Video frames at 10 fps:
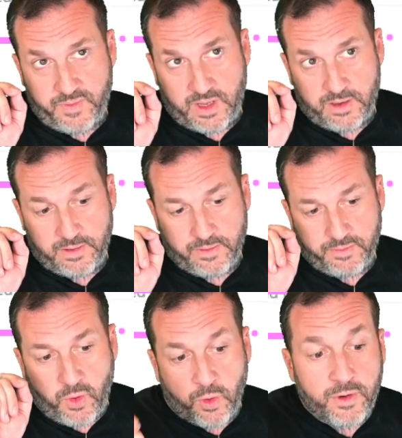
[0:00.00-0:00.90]
uh,
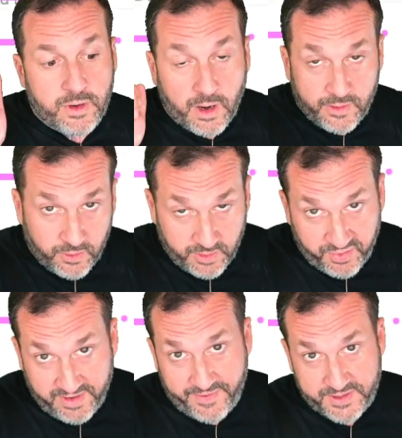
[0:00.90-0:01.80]
ordered or unordered
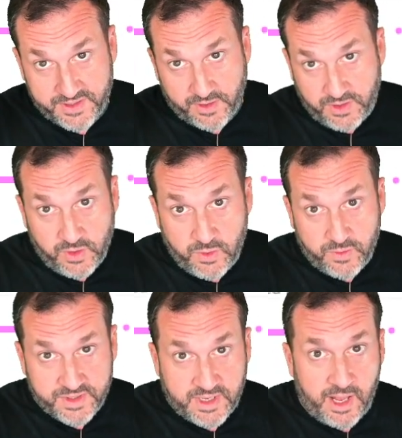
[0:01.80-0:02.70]
prefetches are
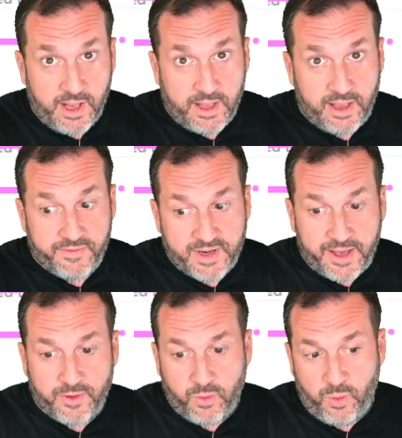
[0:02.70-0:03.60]
used if
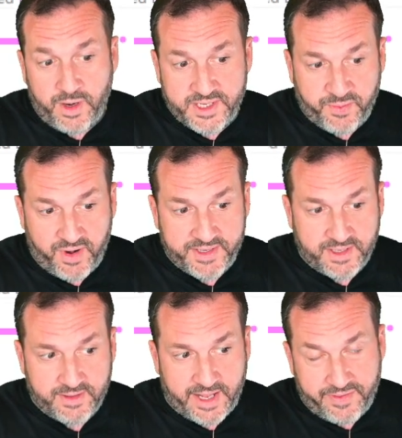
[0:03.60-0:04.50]
neither one is
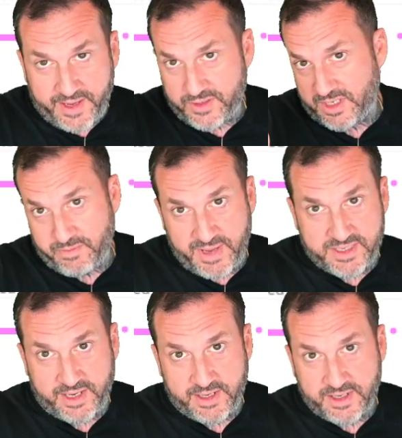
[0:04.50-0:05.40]
present, that thing is just
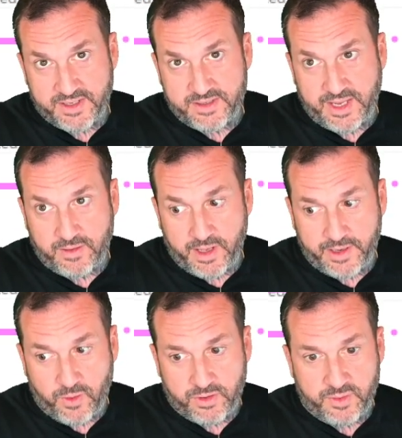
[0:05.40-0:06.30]
missing. It doesn't say
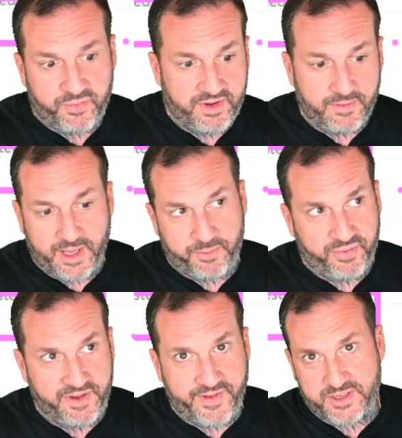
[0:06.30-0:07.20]
like ordered pre
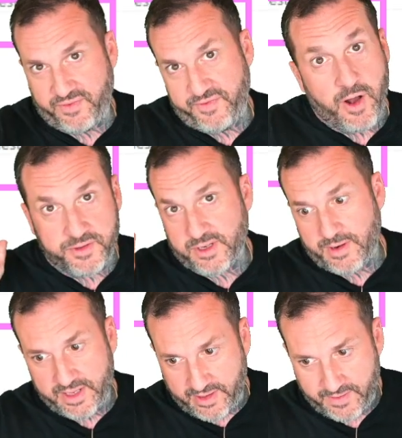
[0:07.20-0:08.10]
like prefetch false
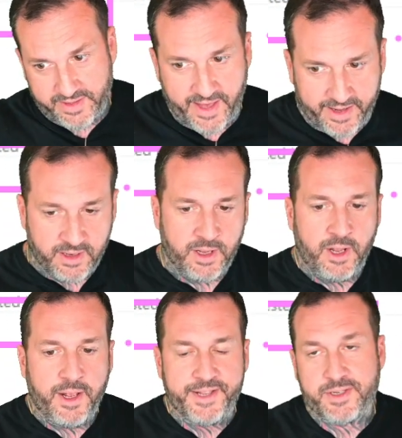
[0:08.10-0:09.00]
or anything like that.
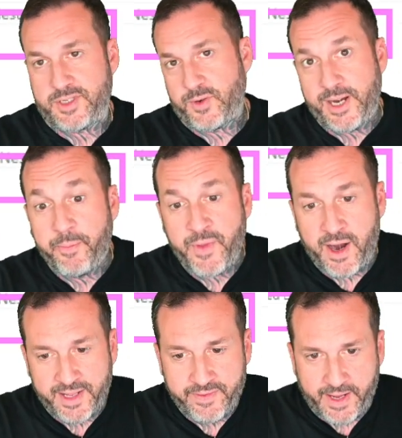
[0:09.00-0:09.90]
It's just straight up
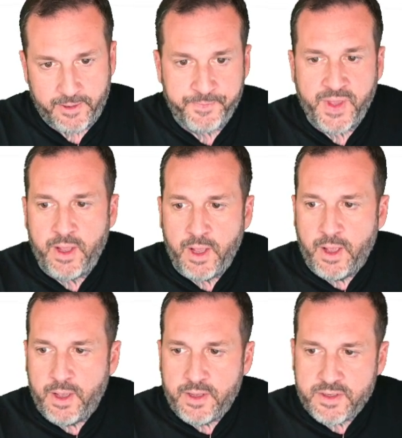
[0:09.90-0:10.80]
not in there.
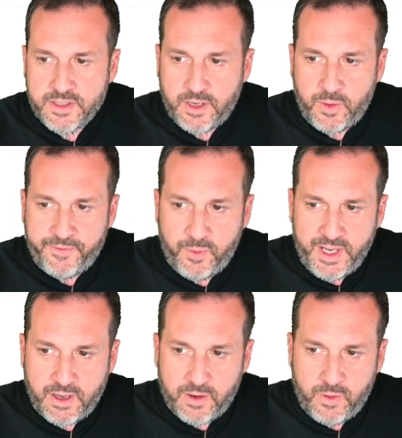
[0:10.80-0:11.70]
So if
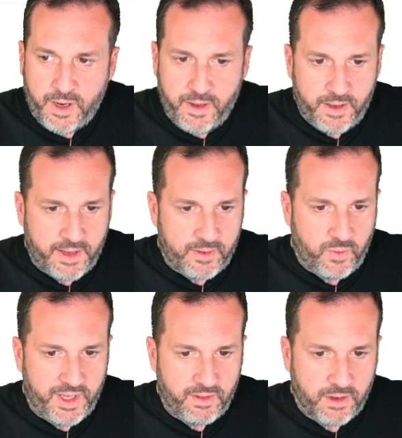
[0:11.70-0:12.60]
we go
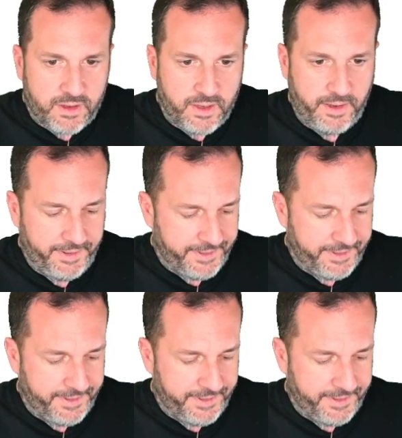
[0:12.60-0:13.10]
and we look